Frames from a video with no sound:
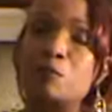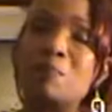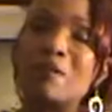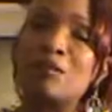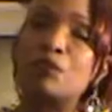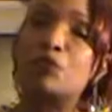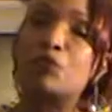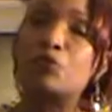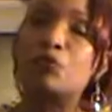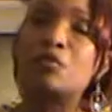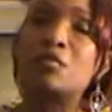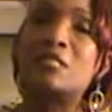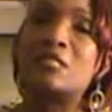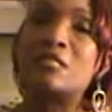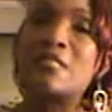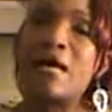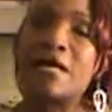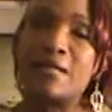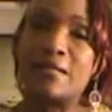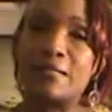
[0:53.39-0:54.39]
make sure
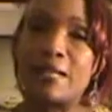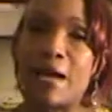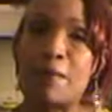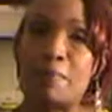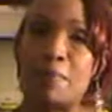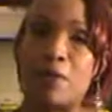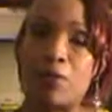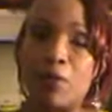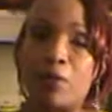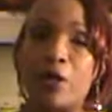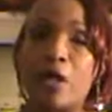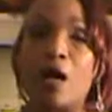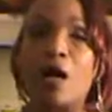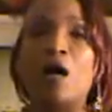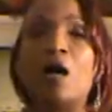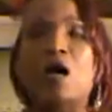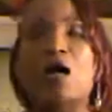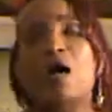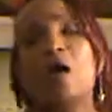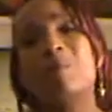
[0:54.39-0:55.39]
it's not a
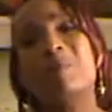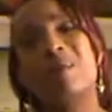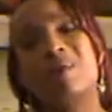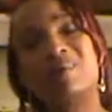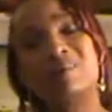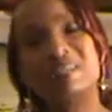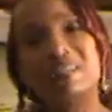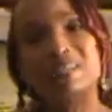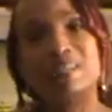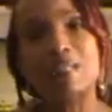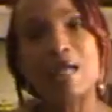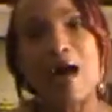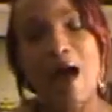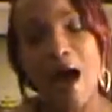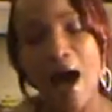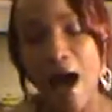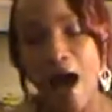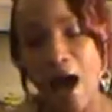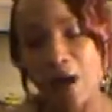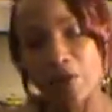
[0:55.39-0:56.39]
tapioca because it's a
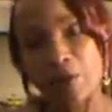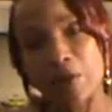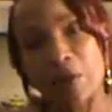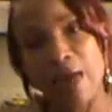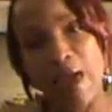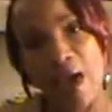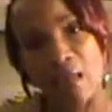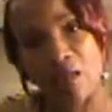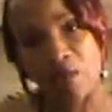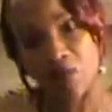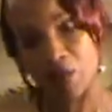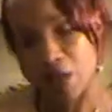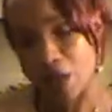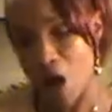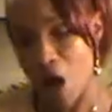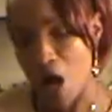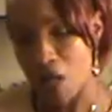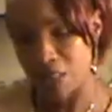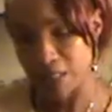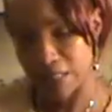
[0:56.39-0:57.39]
higher calorie
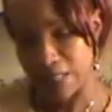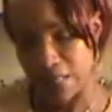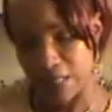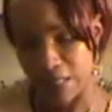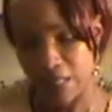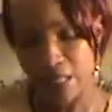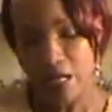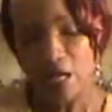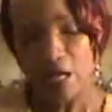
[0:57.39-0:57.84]
content.